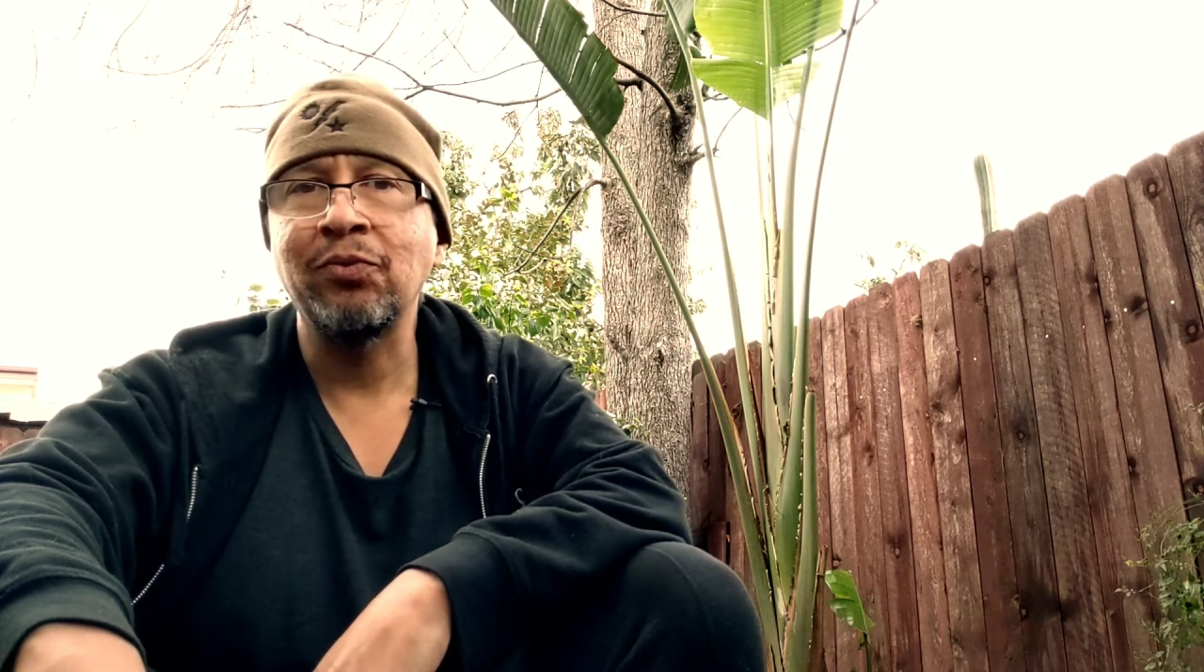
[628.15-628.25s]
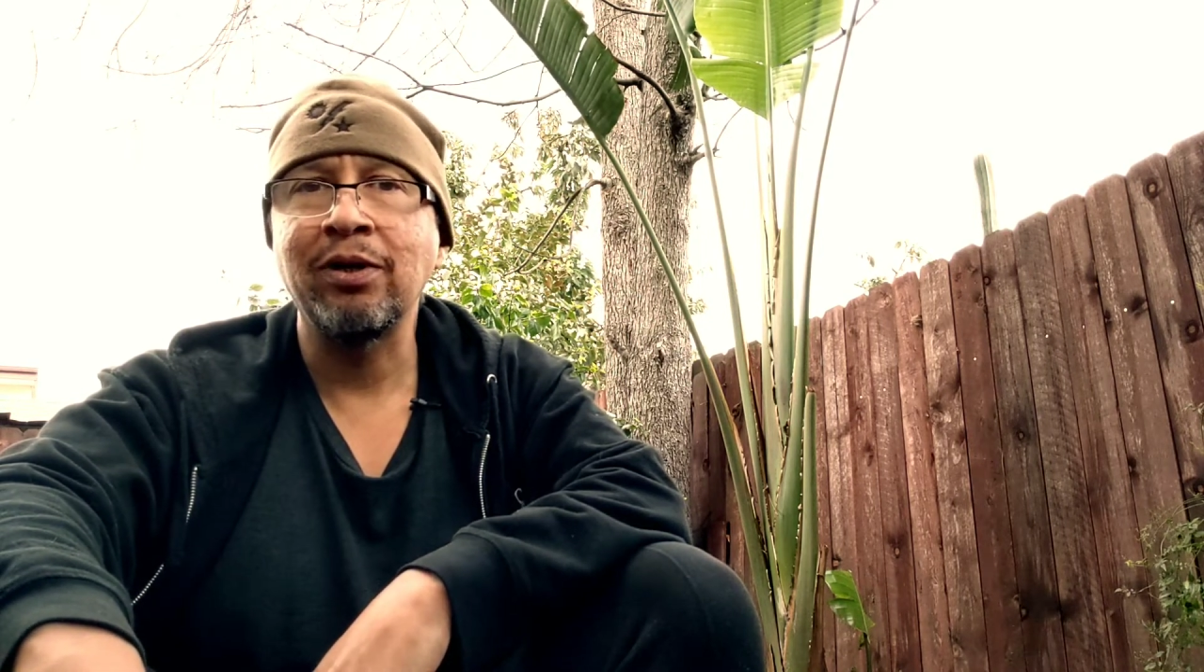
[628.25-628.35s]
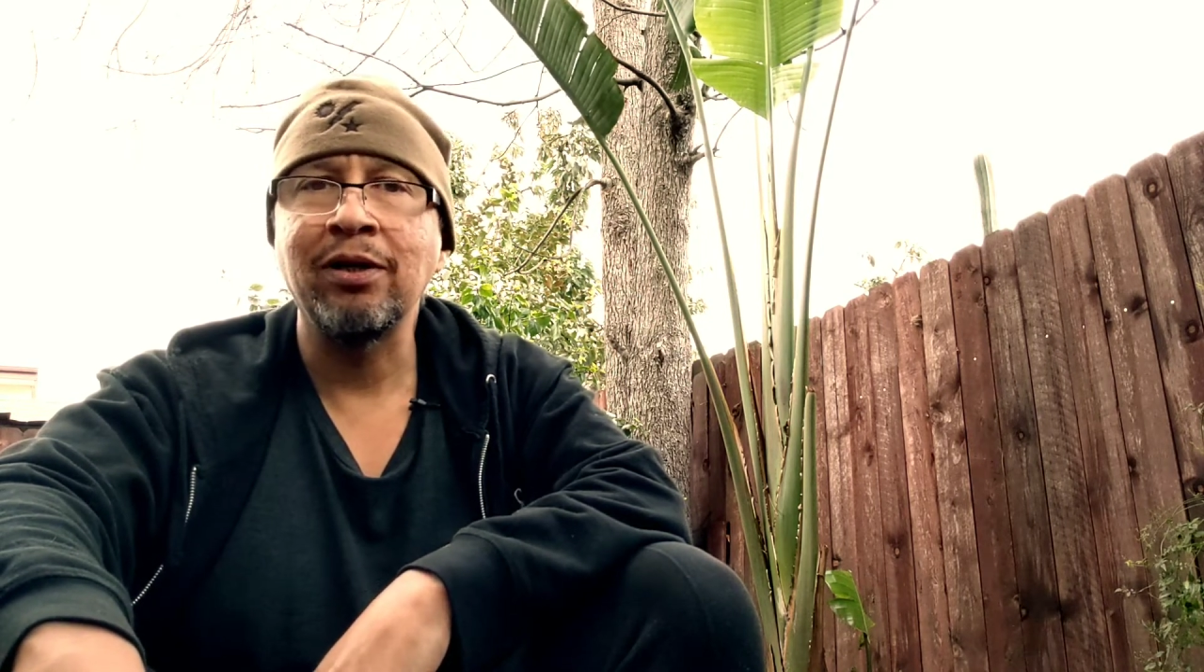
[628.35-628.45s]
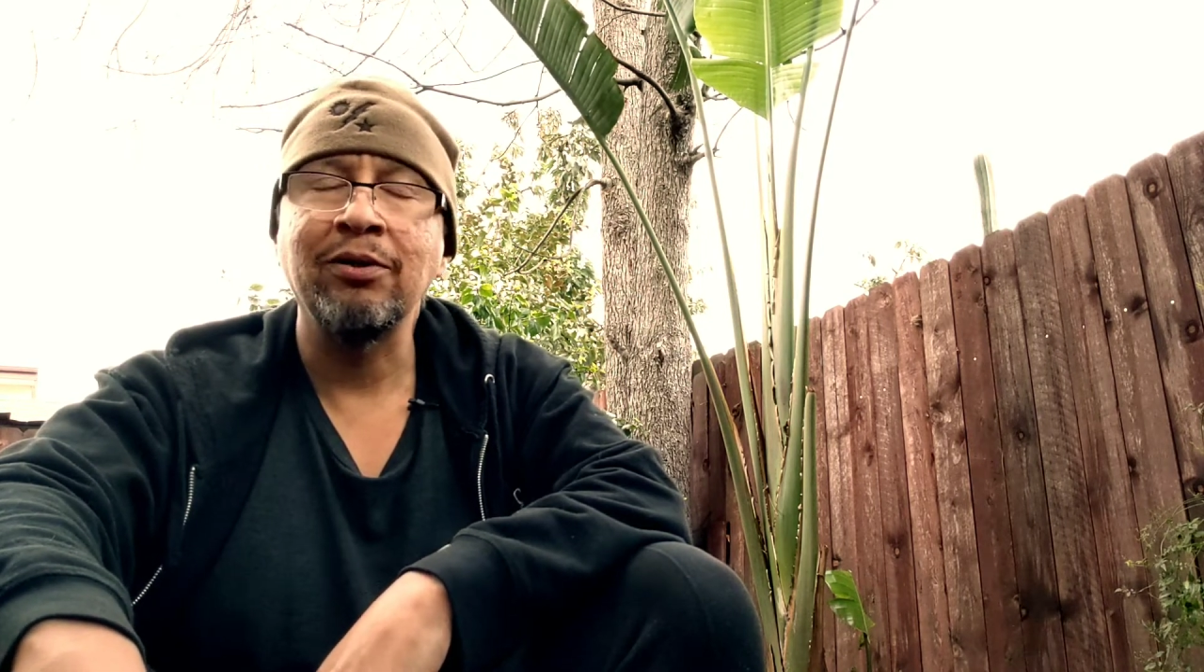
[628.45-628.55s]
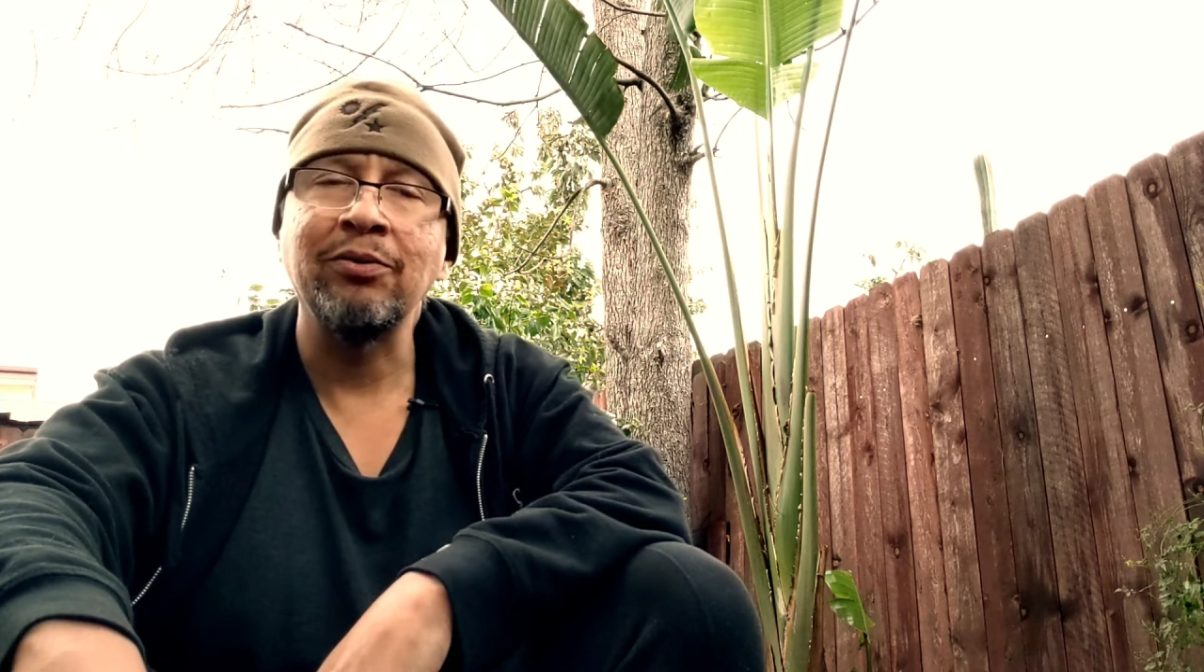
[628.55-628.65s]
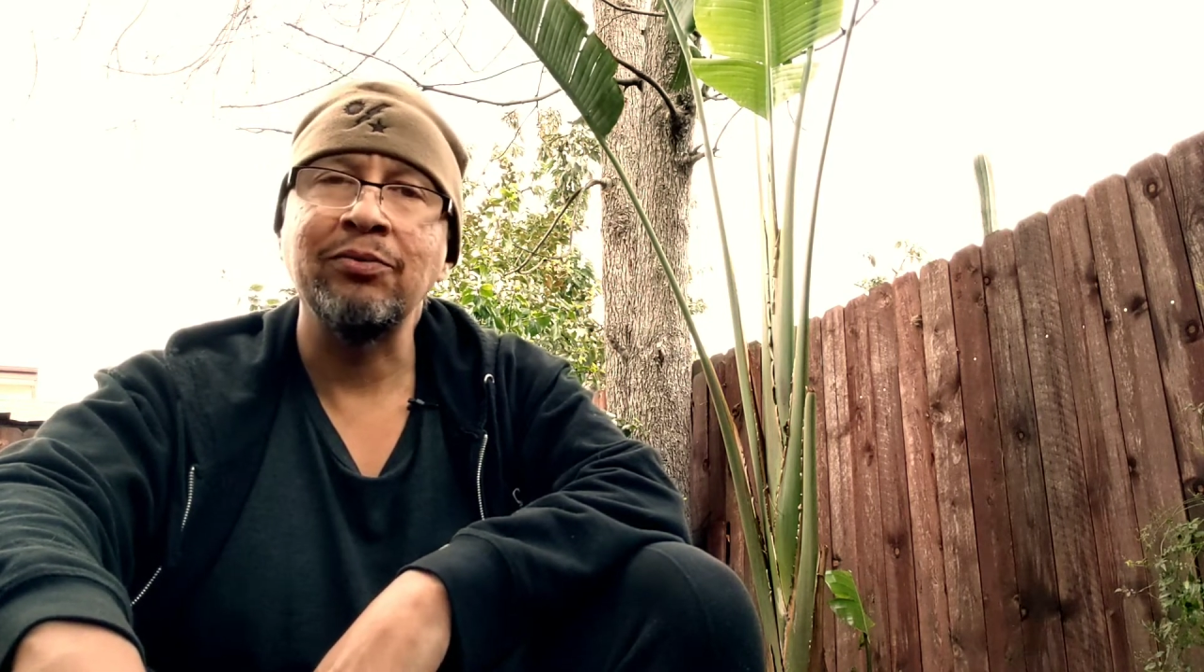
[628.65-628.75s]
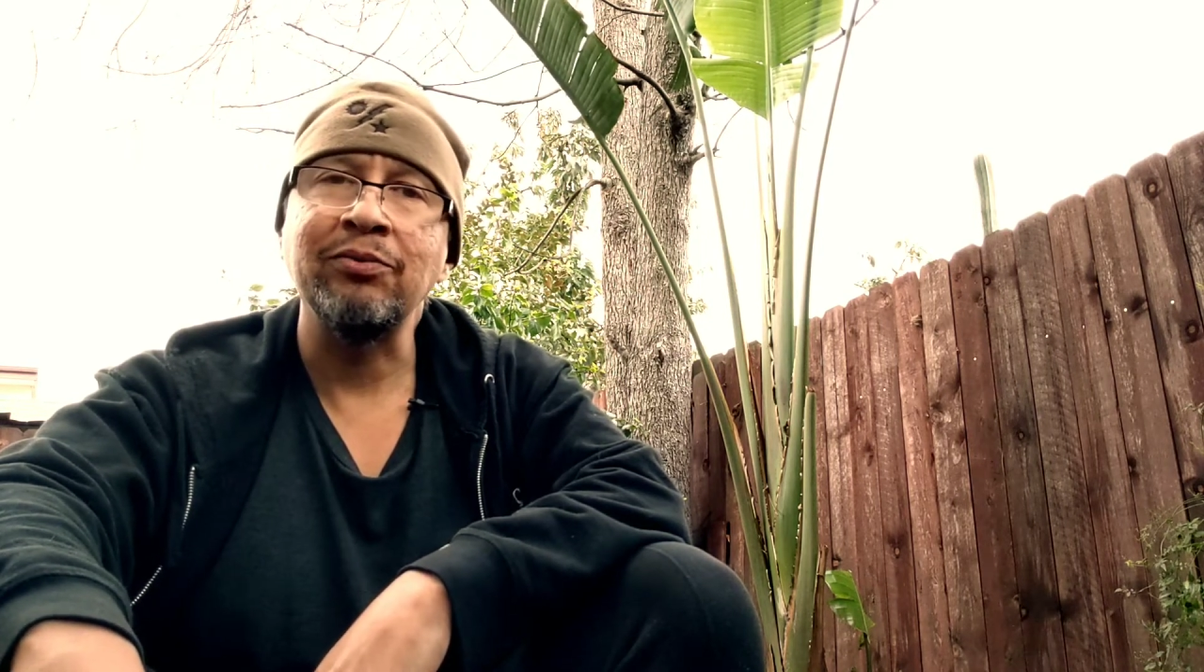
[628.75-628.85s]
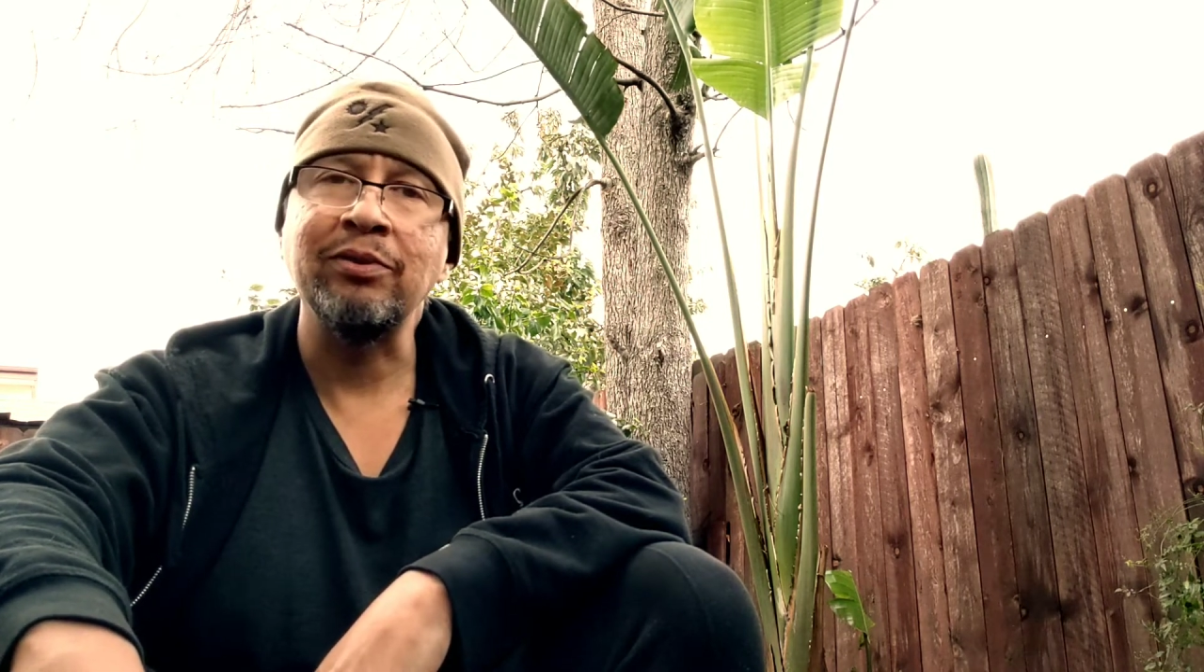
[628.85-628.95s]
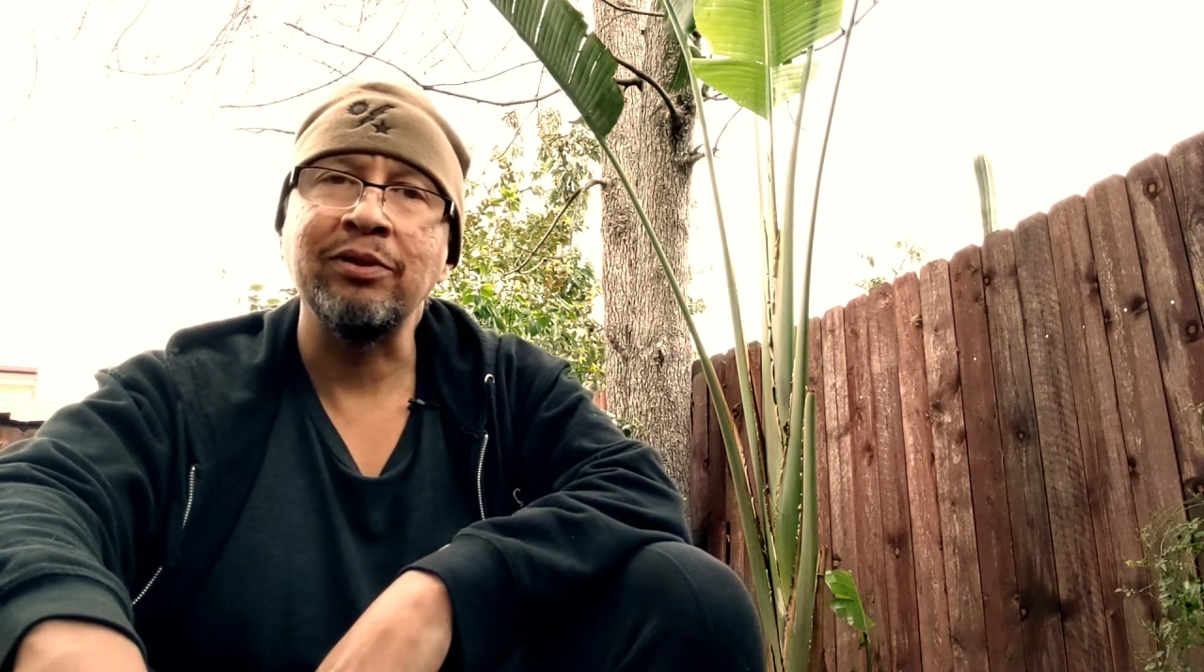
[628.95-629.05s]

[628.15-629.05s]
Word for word: where we,